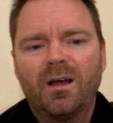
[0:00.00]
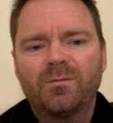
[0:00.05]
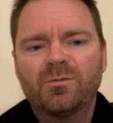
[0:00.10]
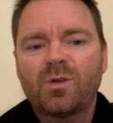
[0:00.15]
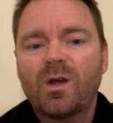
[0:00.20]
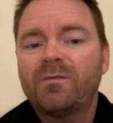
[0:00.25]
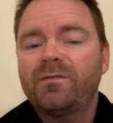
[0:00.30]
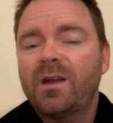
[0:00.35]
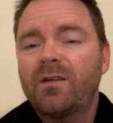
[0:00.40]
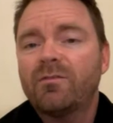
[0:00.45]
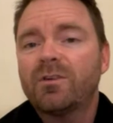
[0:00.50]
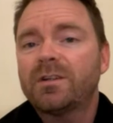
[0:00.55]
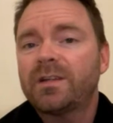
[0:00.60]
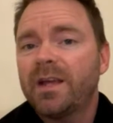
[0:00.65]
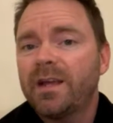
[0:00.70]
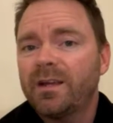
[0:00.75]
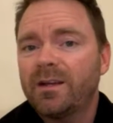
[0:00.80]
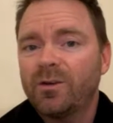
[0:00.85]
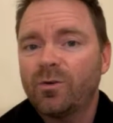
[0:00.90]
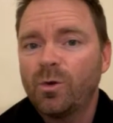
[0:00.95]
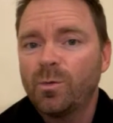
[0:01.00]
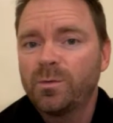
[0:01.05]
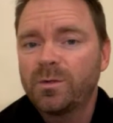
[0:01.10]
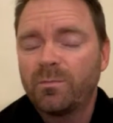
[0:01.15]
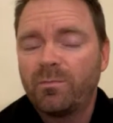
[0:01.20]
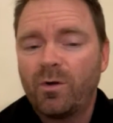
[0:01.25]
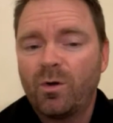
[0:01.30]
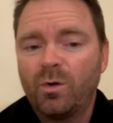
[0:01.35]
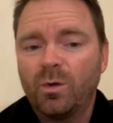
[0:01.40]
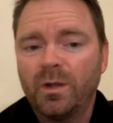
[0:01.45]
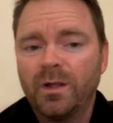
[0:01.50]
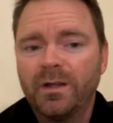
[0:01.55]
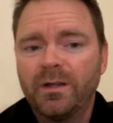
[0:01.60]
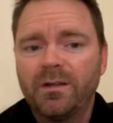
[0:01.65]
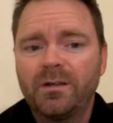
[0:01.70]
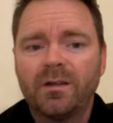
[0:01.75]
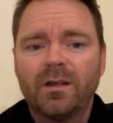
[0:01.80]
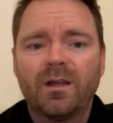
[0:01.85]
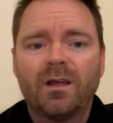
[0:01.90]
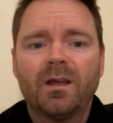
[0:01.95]
So I've never taken a group to
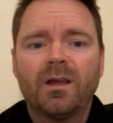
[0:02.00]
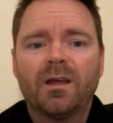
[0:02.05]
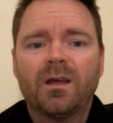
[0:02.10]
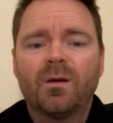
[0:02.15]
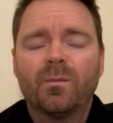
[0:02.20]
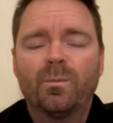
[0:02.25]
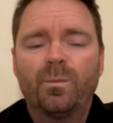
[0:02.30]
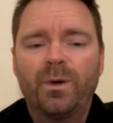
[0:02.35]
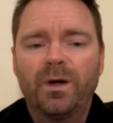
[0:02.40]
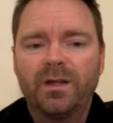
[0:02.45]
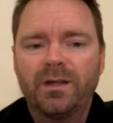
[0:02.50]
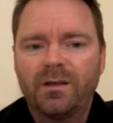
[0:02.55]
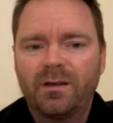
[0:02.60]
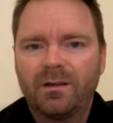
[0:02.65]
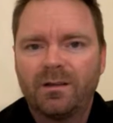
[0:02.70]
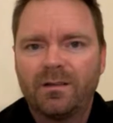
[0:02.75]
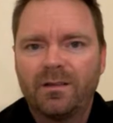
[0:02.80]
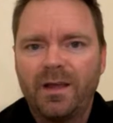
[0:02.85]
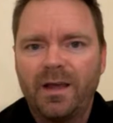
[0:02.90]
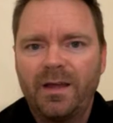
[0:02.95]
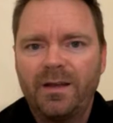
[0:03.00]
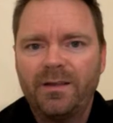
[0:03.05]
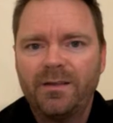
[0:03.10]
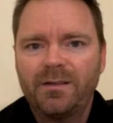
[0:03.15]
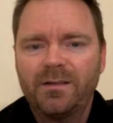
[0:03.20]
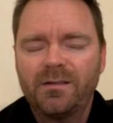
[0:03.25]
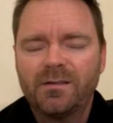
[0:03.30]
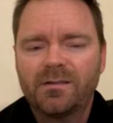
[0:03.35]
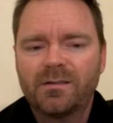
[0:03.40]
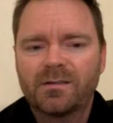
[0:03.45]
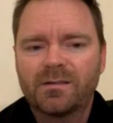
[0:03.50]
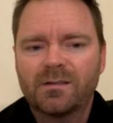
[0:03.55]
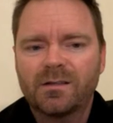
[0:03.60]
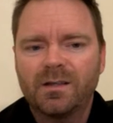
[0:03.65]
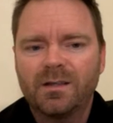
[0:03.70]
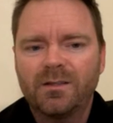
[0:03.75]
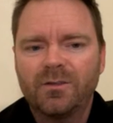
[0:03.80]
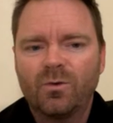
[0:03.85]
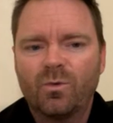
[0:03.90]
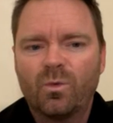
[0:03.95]
Poland, but that is
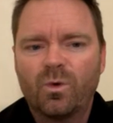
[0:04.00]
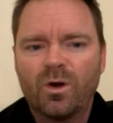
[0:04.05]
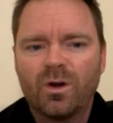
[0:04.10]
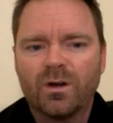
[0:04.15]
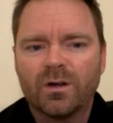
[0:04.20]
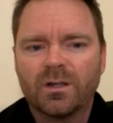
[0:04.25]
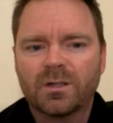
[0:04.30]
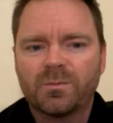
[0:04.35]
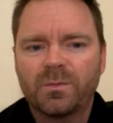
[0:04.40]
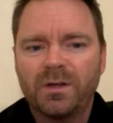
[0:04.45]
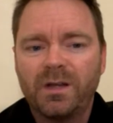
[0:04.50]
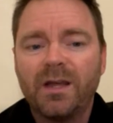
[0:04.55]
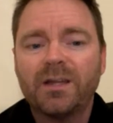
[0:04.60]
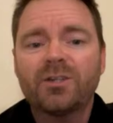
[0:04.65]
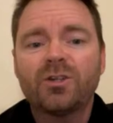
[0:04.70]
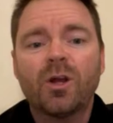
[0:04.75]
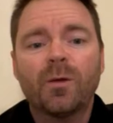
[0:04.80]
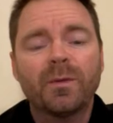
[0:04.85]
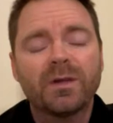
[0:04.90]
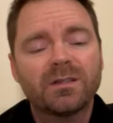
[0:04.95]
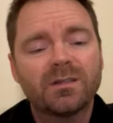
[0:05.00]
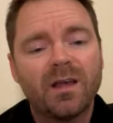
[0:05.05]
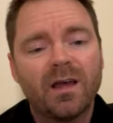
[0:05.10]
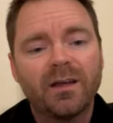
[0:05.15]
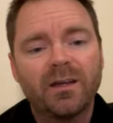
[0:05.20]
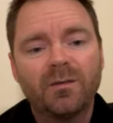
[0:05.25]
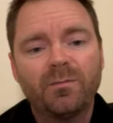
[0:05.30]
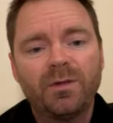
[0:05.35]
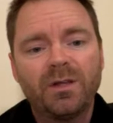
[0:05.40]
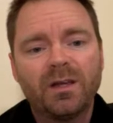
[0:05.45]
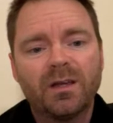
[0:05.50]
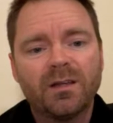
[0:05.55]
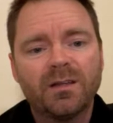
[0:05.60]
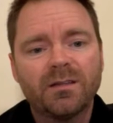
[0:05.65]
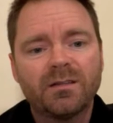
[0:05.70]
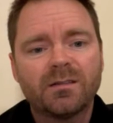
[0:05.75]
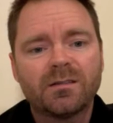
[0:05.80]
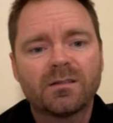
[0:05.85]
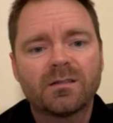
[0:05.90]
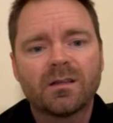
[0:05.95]
in the works. But next year I'm excited
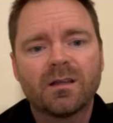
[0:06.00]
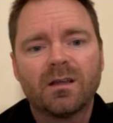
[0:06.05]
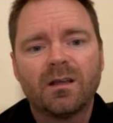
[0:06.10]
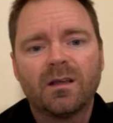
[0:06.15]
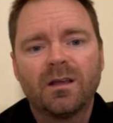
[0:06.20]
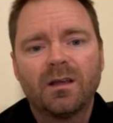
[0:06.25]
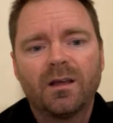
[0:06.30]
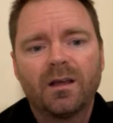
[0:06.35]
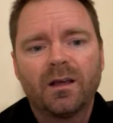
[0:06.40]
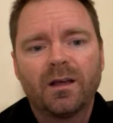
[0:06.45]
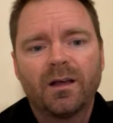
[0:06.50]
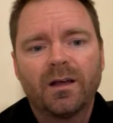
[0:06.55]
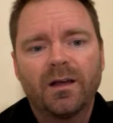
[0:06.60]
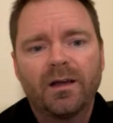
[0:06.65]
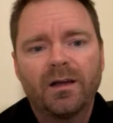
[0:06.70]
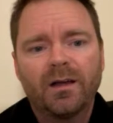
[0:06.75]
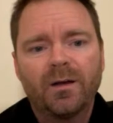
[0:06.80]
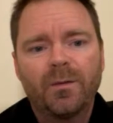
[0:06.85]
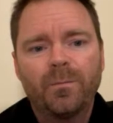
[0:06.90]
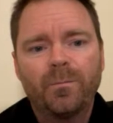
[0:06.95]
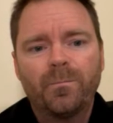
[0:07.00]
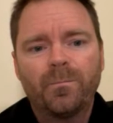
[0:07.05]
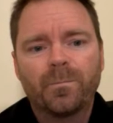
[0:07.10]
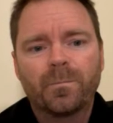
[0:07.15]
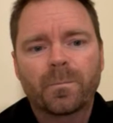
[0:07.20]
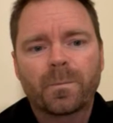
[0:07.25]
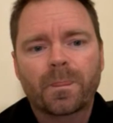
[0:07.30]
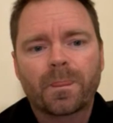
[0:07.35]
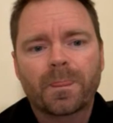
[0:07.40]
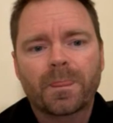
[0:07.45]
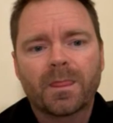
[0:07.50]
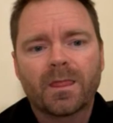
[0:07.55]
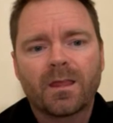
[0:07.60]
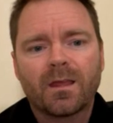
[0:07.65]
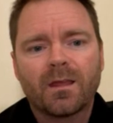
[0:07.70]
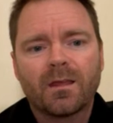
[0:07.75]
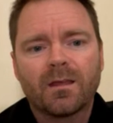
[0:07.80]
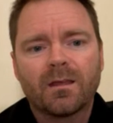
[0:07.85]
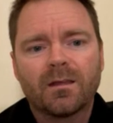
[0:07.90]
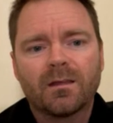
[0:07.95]
because, not
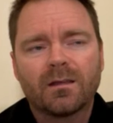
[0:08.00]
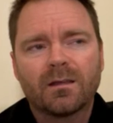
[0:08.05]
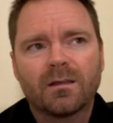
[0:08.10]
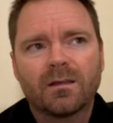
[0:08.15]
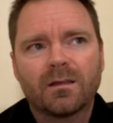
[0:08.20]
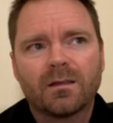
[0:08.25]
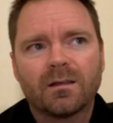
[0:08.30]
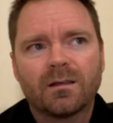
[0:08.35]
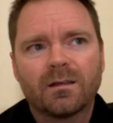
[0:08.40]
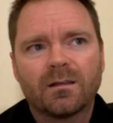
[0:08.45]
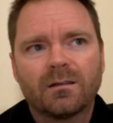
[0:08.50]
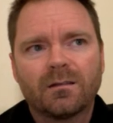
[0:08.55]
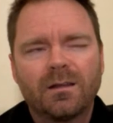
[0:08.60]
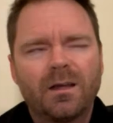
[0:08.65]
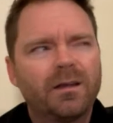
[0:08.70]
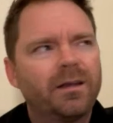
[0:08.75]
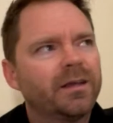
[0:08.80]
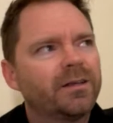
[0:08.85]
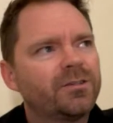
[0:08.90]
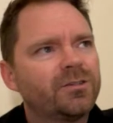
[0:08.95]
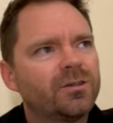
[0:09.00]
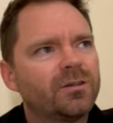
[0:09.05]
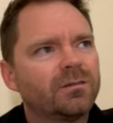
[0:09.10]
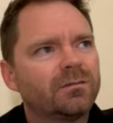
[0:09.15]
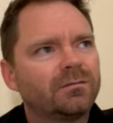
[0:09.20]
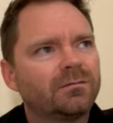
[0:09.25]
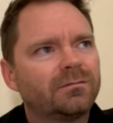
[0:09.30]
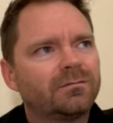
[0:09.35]
next year,